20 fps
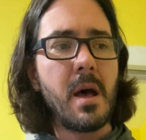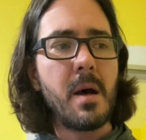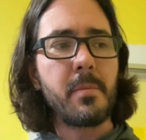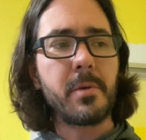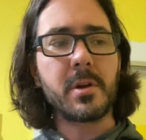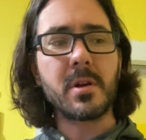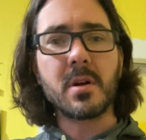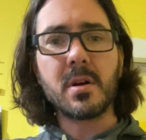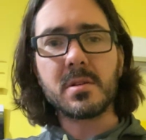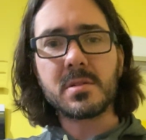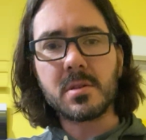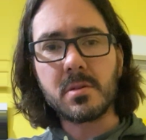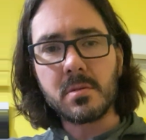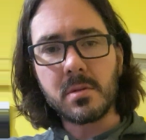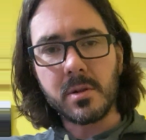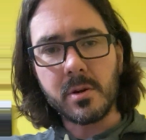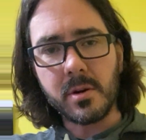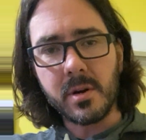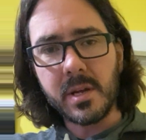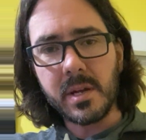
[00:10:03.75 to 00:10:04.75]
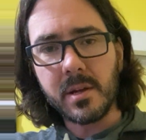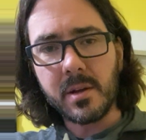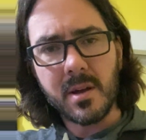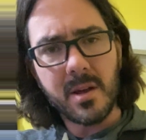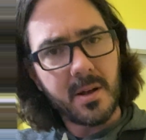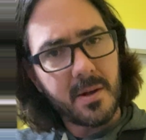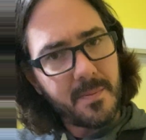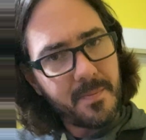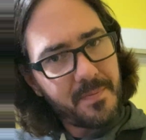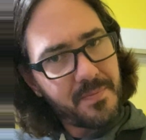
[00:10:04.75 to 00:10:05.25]
but you're also learning
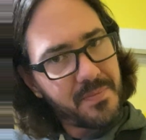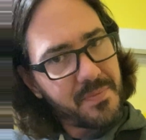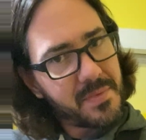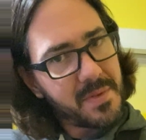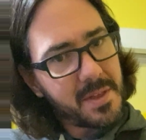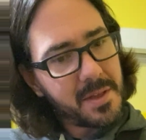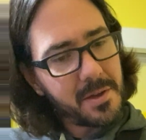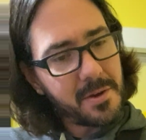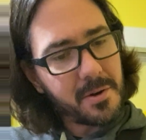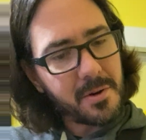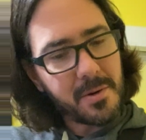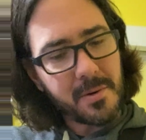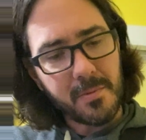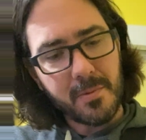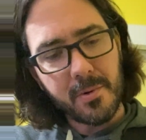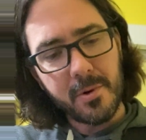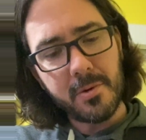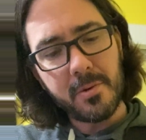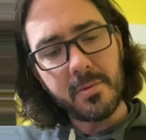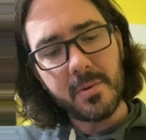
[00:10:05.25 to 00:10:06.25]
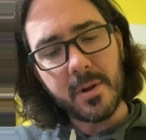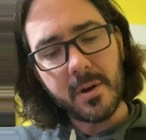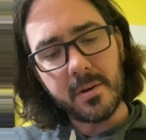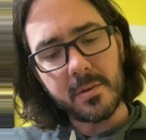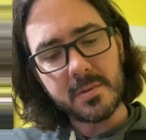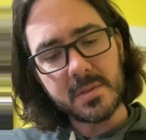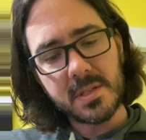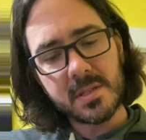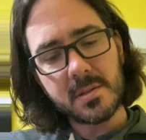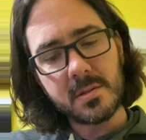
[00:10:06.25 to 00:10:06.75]
your root
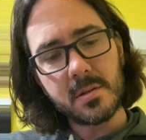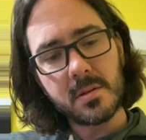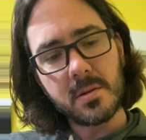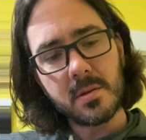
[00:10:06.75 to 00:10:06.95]
notes.